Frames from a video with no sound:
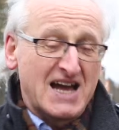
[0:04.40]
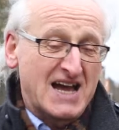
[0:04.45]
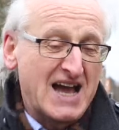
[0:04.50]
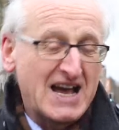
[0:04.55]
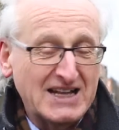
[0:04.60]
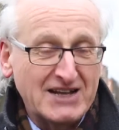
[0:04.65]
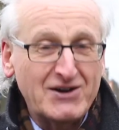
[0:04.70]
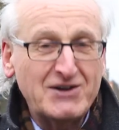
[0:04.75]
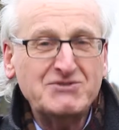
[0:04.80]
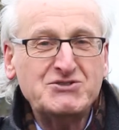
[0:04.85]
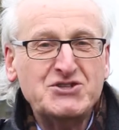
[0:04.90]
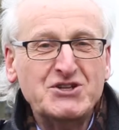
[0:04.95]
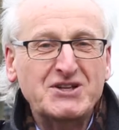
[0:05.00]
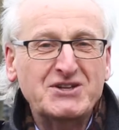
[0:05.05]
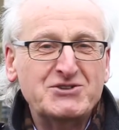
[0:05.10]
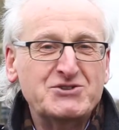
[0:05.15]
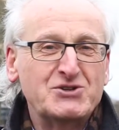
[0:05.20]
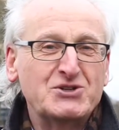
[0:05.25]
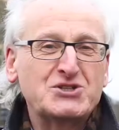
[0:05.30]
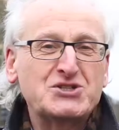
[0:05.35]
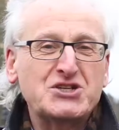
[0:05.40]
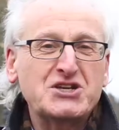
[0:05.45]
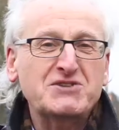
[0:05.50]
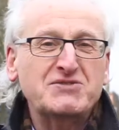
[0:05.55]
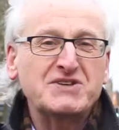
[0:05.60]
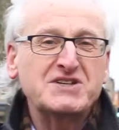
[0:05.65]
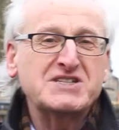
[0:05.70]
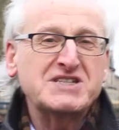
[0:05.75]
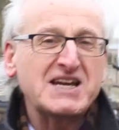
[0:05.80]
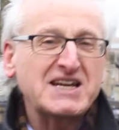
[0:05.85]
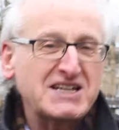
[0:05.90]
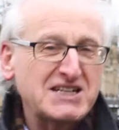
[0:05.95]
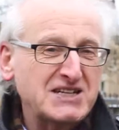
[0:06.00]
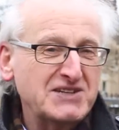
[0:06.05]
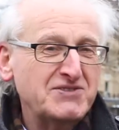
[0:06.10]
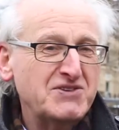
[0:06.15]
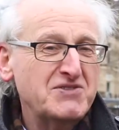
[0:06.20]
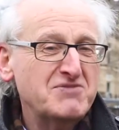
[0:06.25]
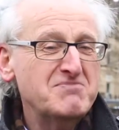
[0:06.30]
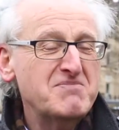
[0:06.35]
Hello, I'm Julian Rawl, Chief
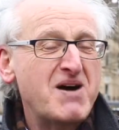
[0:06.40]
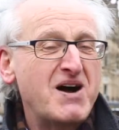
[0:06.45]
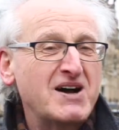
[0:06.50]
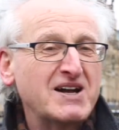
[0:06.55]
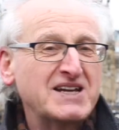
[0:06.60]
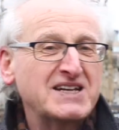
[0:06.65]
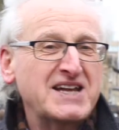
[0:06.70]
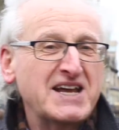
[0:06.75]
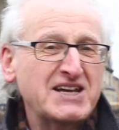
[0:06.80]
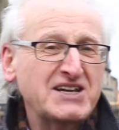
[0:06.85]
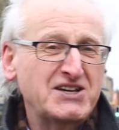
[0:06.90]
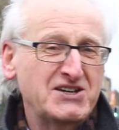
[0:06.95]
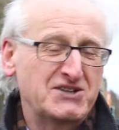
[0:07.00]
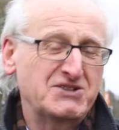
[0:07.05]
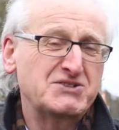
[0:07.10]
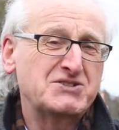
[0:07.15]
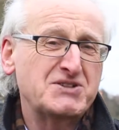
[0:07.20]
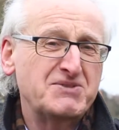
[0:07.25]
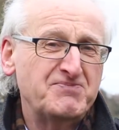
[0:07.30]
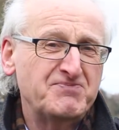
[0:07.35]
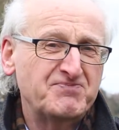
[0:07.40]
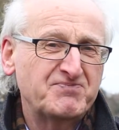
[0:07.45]
Executive of Market Echoes.